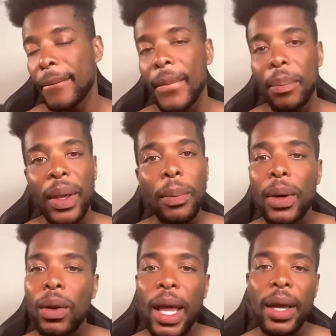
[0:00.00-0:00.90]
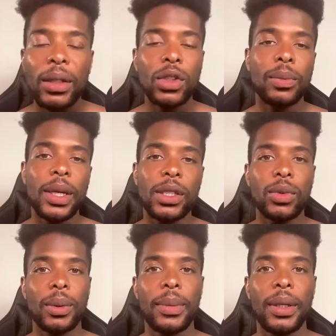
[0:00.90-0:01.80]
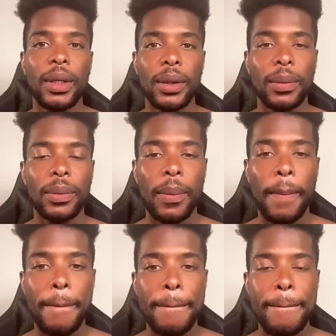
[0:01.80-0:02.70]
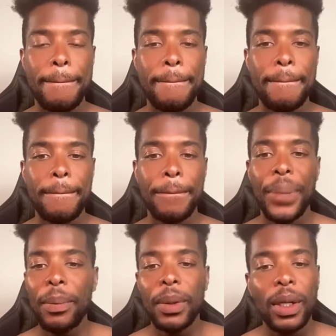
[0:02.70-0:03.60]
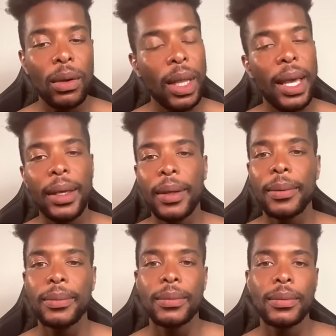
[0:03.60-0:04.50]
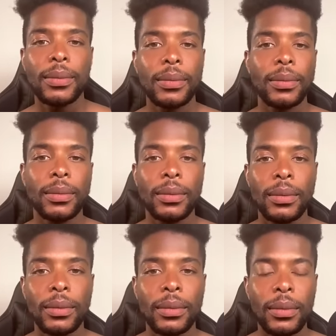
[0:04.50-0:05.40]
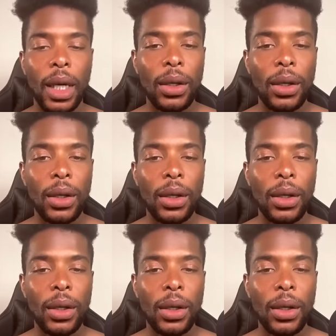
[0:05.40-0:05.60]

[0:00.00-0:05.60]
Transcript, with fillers: People don't like that you mess with me, dear. People don't like like it. They don't.